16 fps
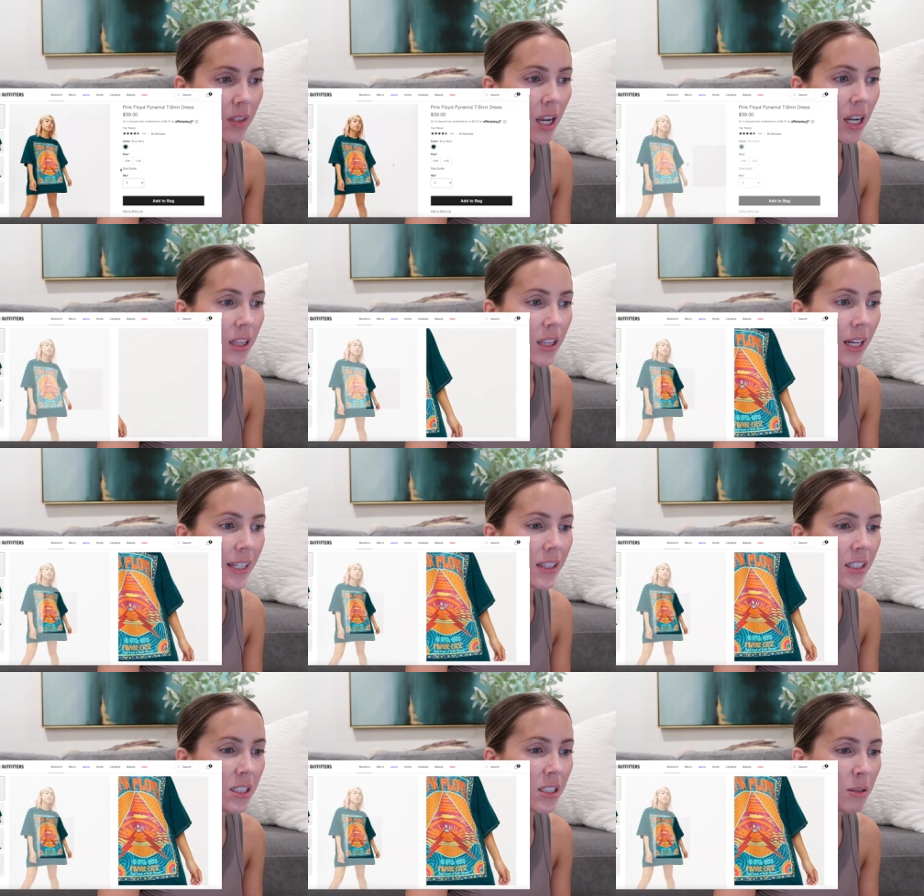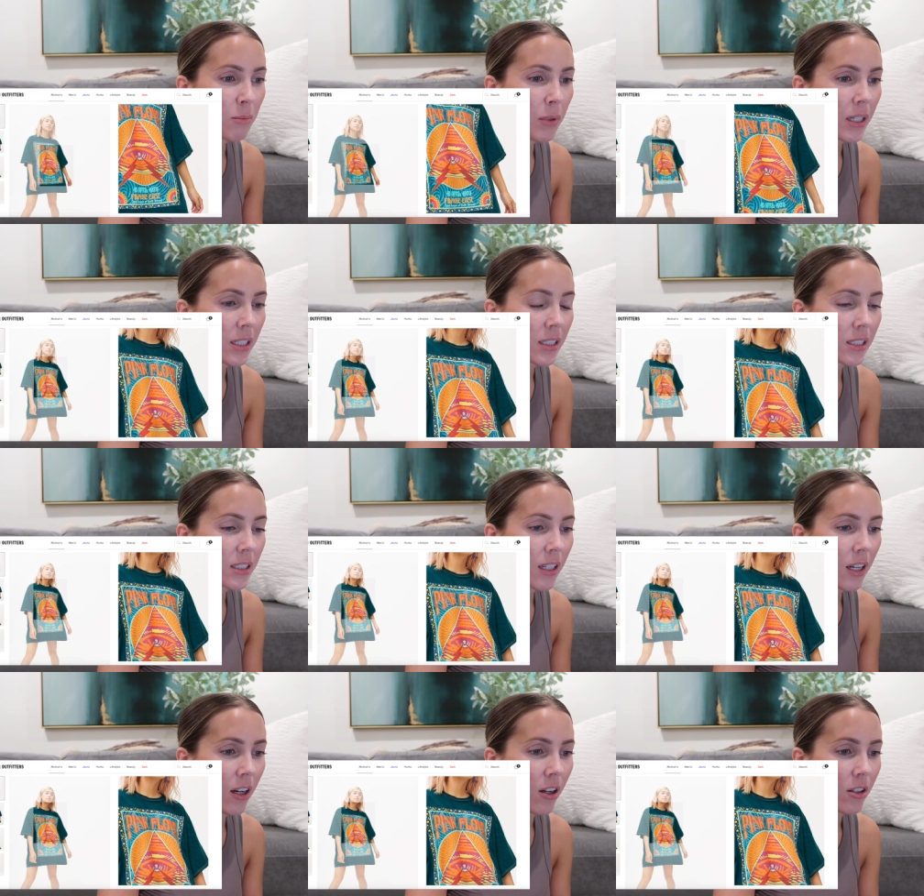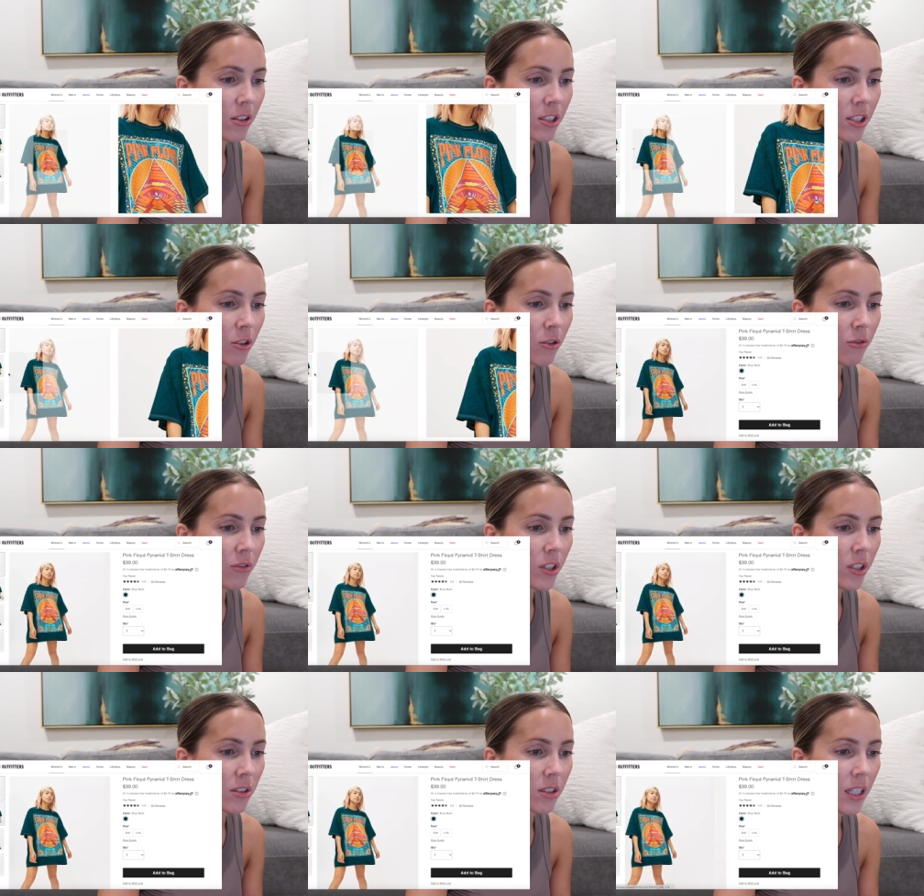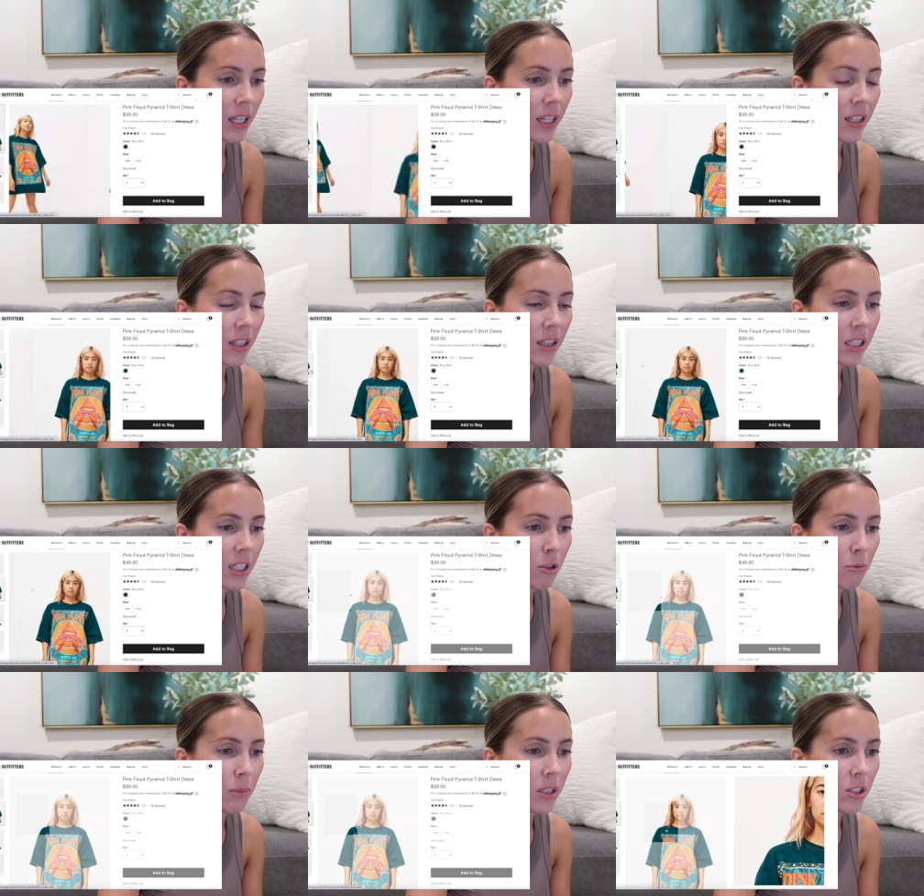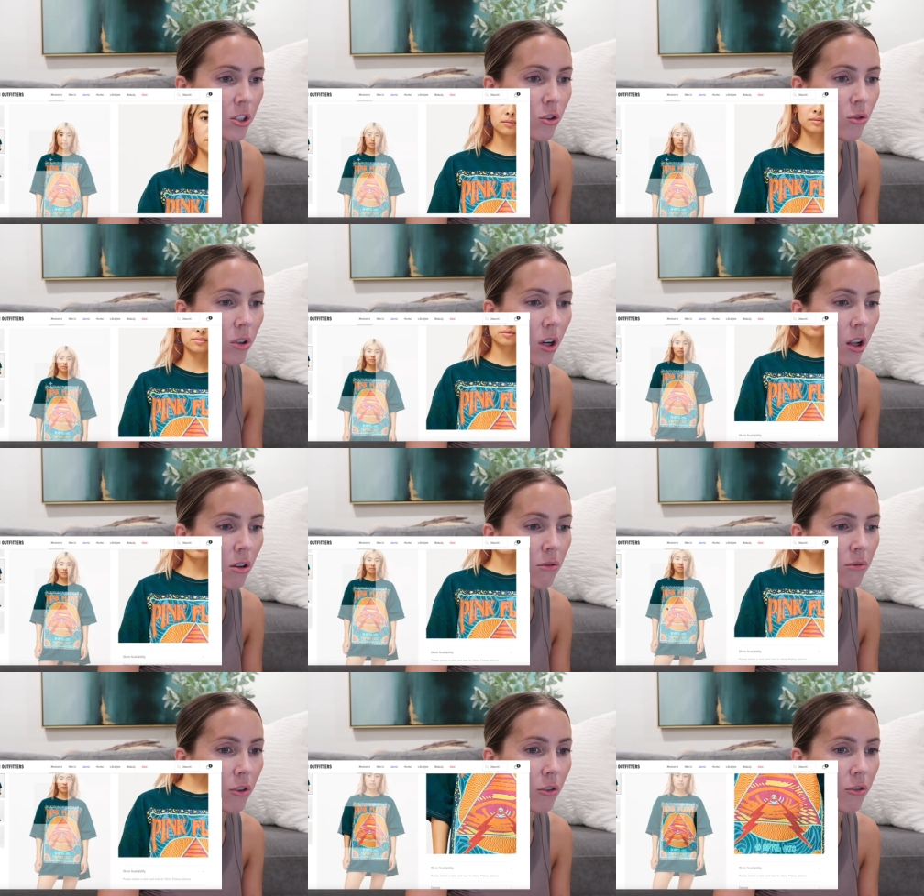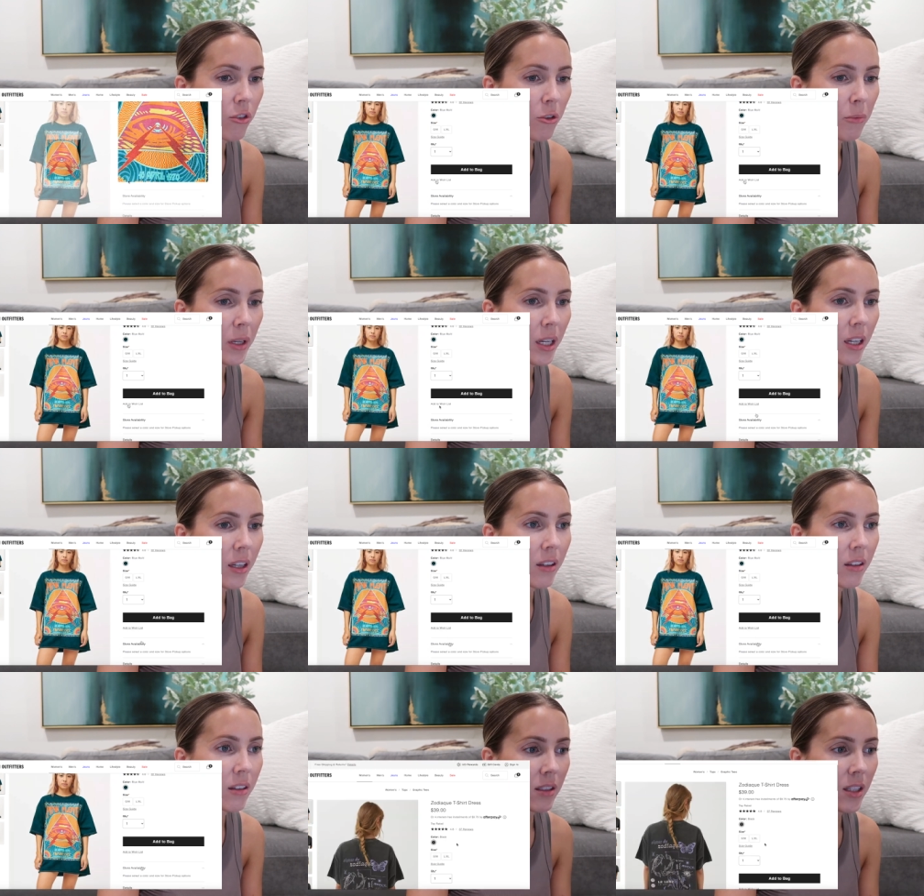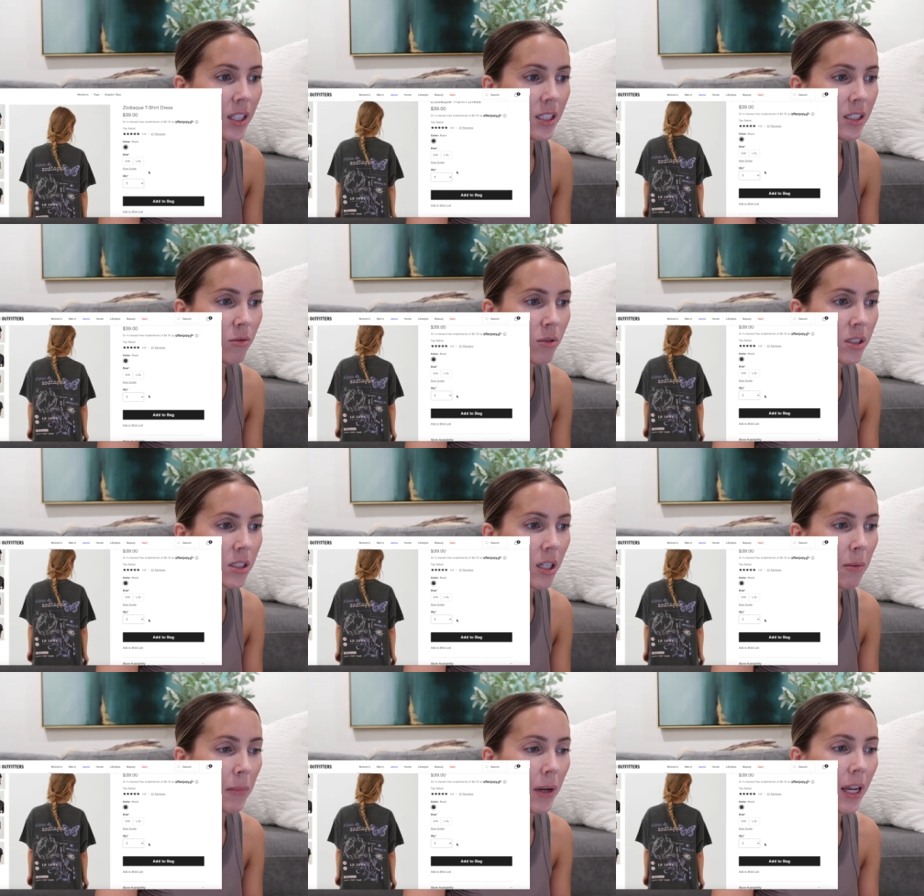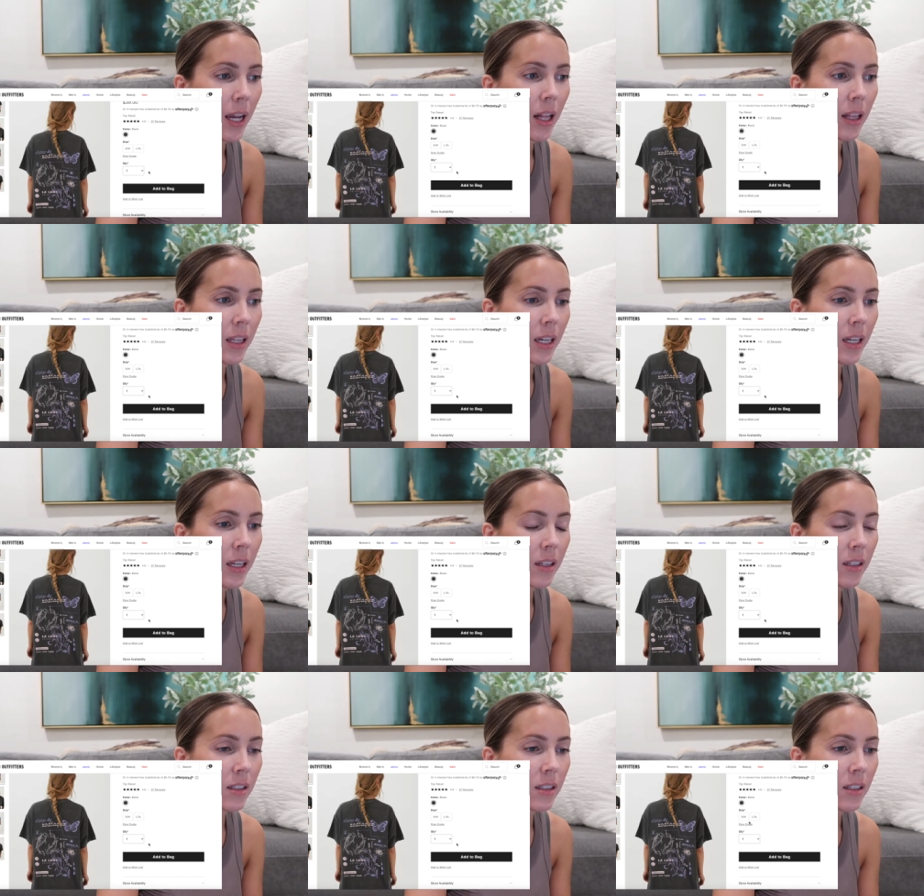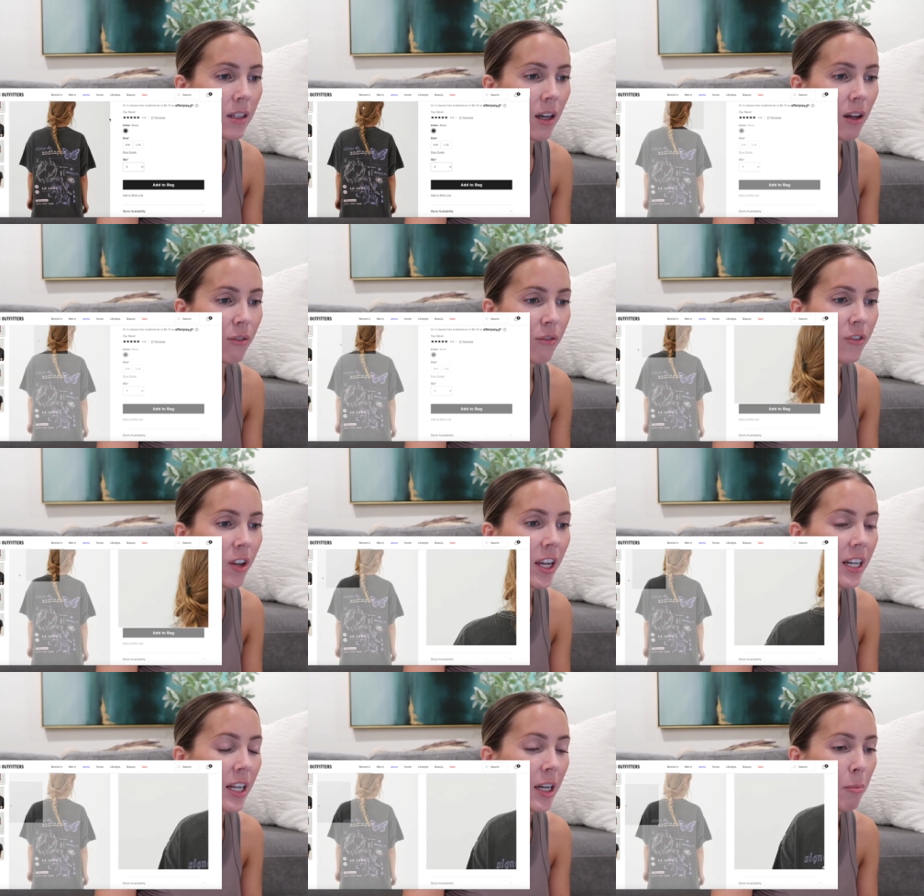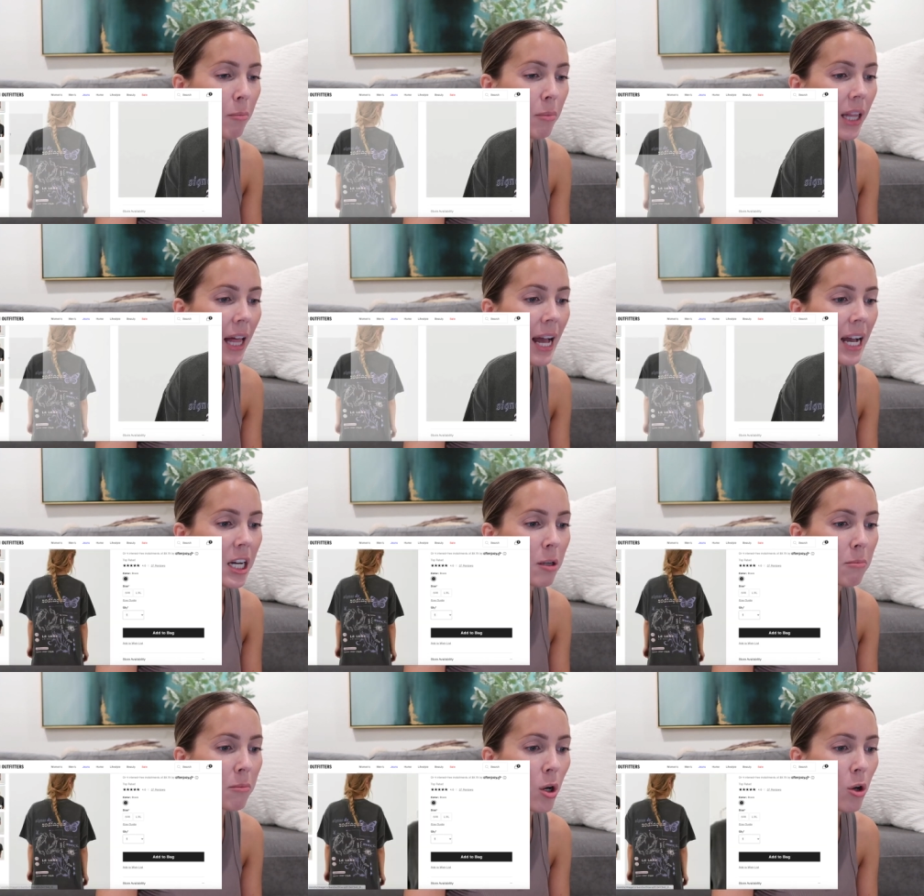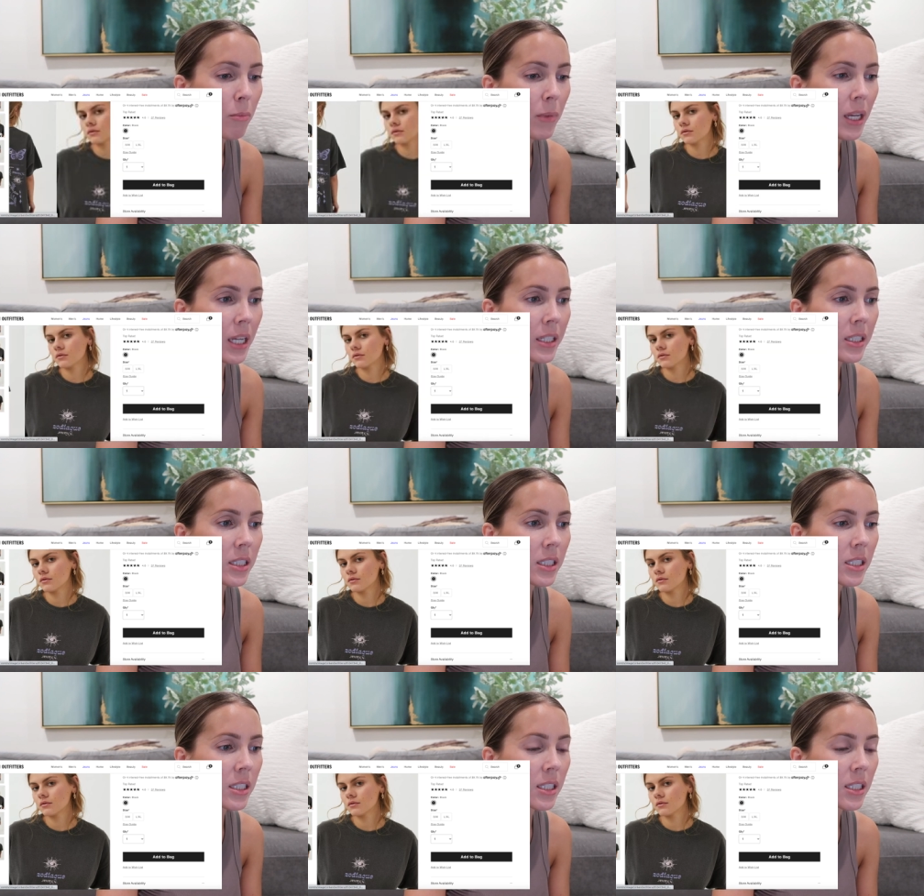I like this, but it also feels like a little bit too colorful for me. This one's up my alley. A faded black moment.